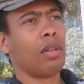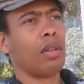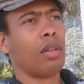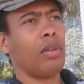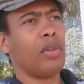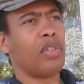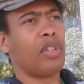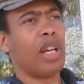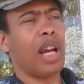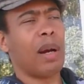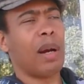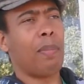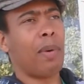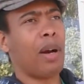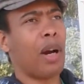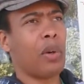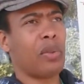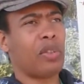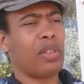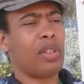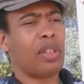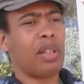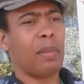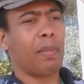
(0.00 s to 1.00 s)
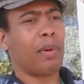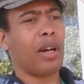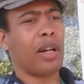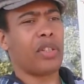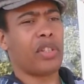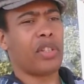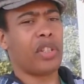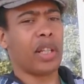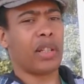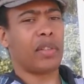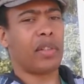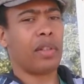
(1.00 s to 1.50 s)
You see, about the
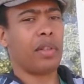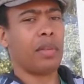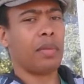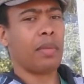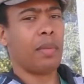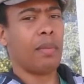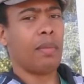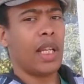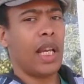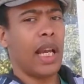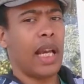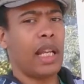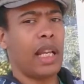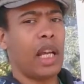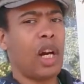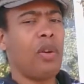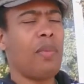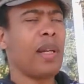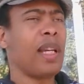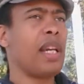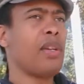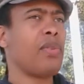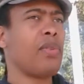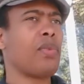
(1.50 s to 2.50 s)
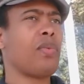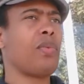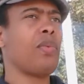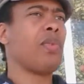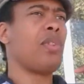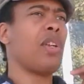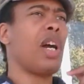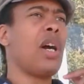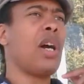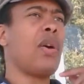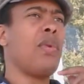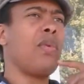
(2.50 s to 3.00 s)
project. And now it begins
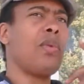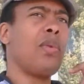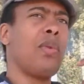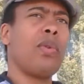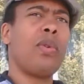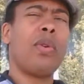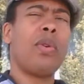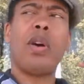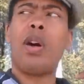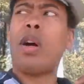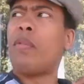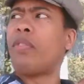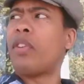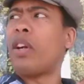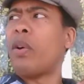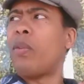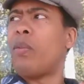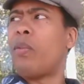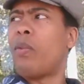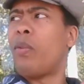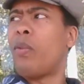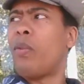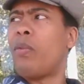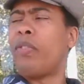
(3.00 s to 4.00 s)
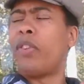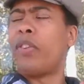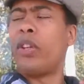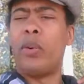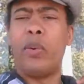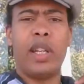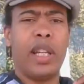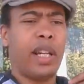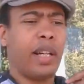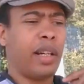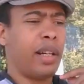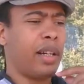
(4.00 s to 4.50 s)
with, now after a few
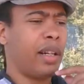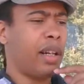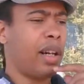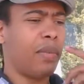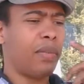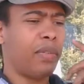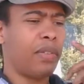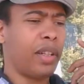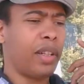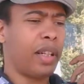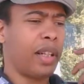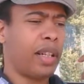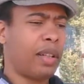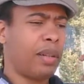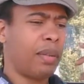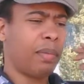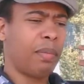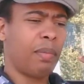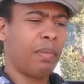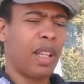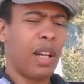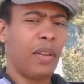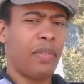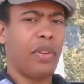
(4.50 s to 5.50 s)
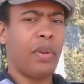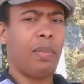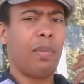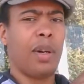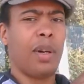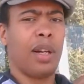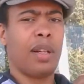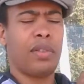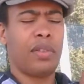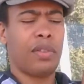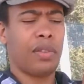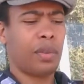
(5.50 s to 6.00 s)
years, after a few
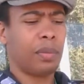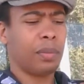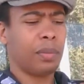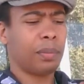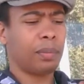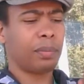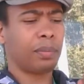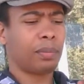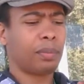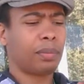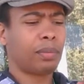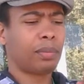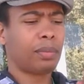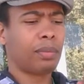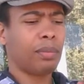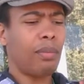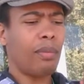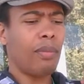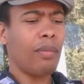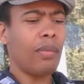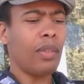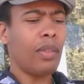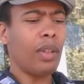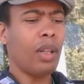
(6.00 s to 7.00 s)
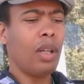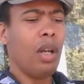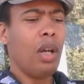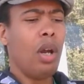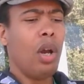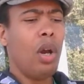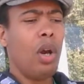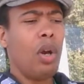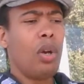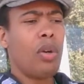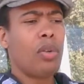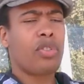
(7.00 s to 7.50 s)
months,
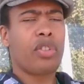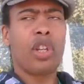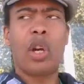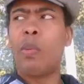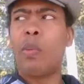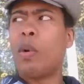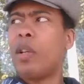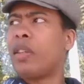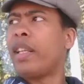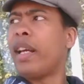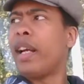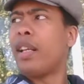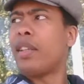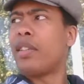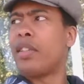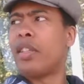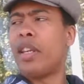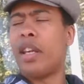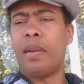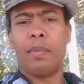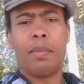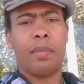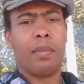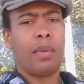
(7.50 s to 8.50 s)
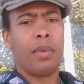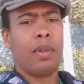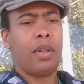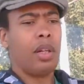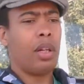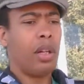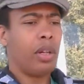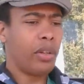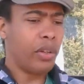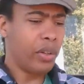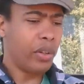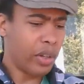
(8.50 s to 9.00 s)
someone tells him,
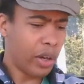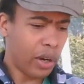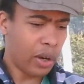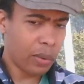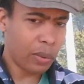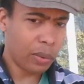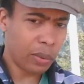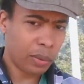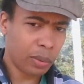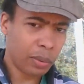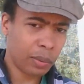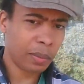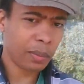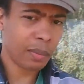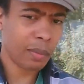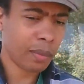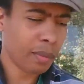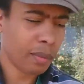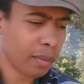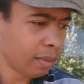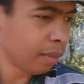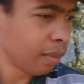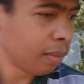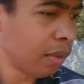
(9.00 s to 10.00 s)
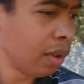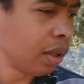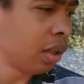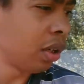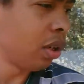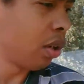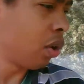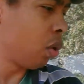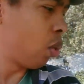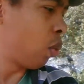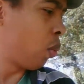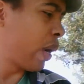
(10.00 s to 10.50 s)
you know,
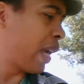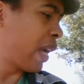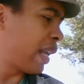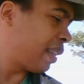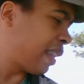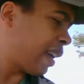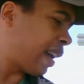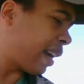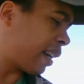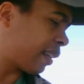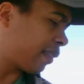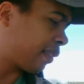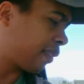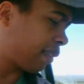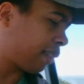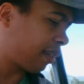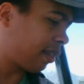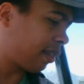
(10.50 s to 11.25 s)
when that,